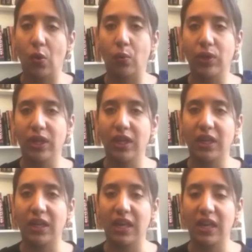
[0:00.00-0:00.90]

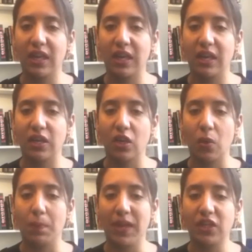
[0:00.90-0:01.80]
We can,
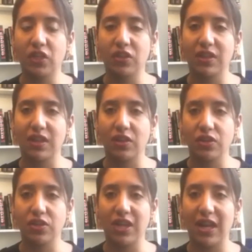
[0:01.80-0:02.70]
make sure that they
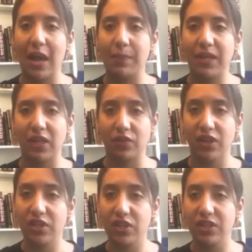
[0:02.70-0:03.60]
understand how many
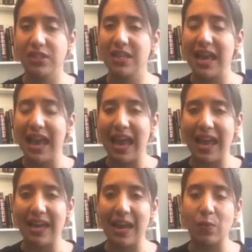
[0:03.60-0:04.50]
iterations.
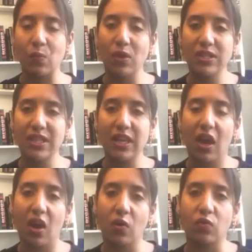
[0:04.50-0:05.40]
And once
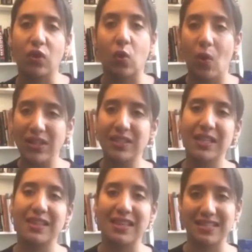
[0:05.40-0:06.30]
they are
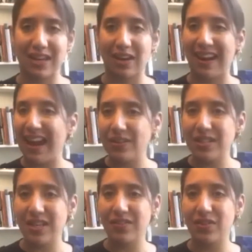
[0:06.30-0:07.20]
requesting things that are
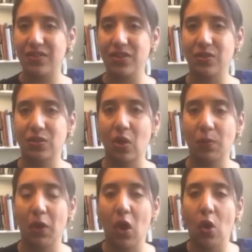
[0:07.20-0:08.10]
outside of the original
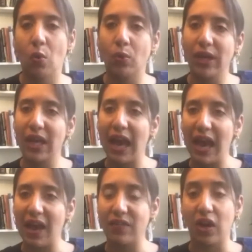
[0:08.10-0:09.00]
scope, we
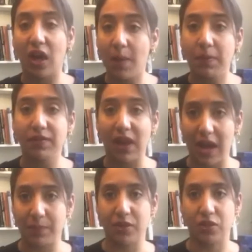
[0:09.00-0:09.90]
have a couple of
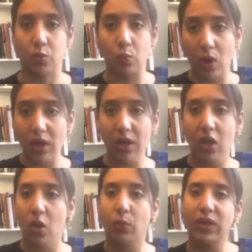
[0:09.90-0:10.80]
options. One,
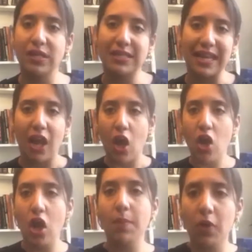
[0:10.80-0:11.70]
we can say,
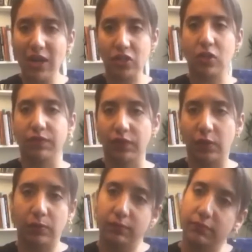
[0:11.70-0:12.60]
no more ice cream for
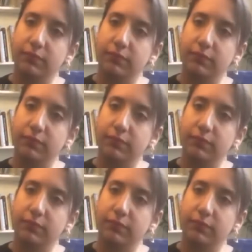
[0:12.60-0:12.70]
you.